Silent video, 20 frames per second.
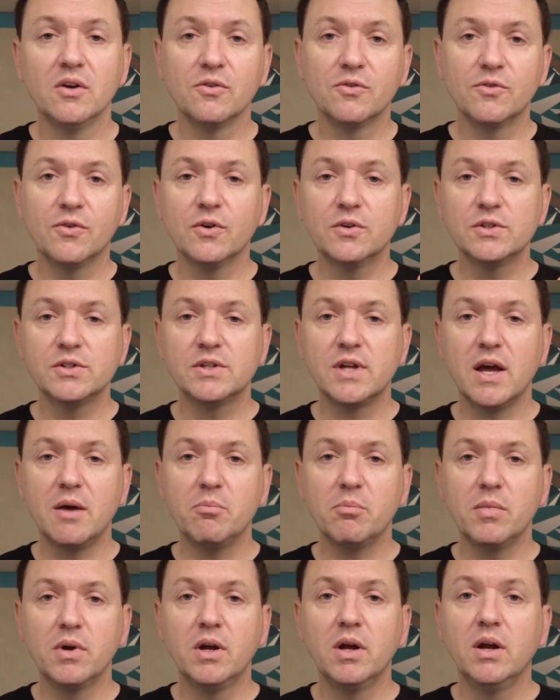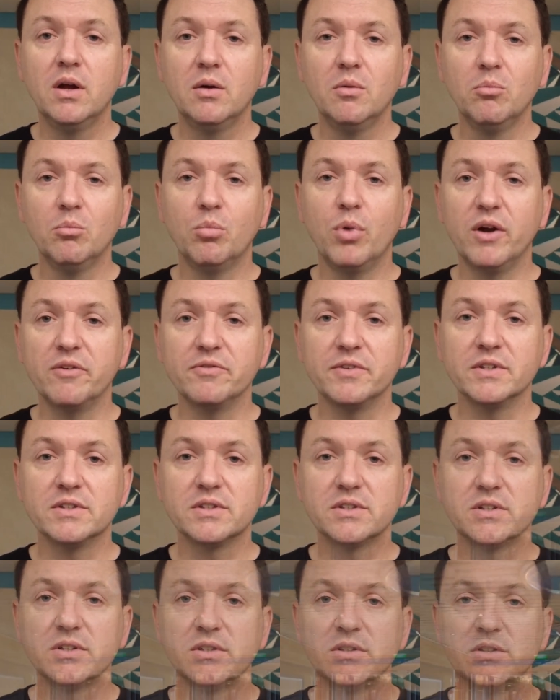First stop,
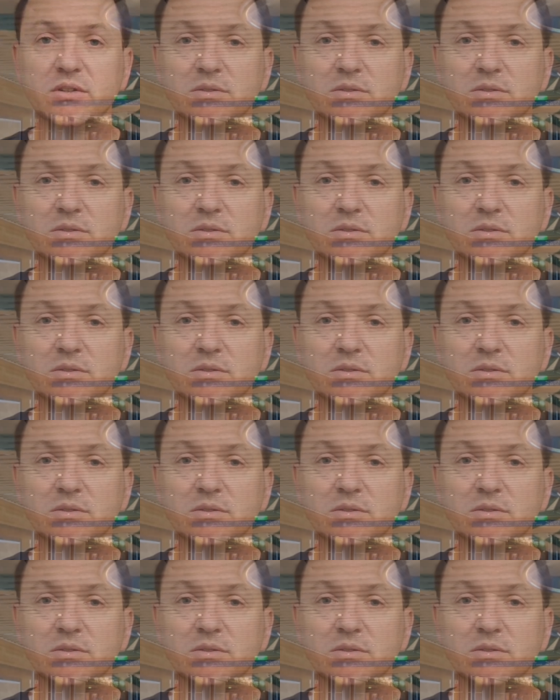breakfast.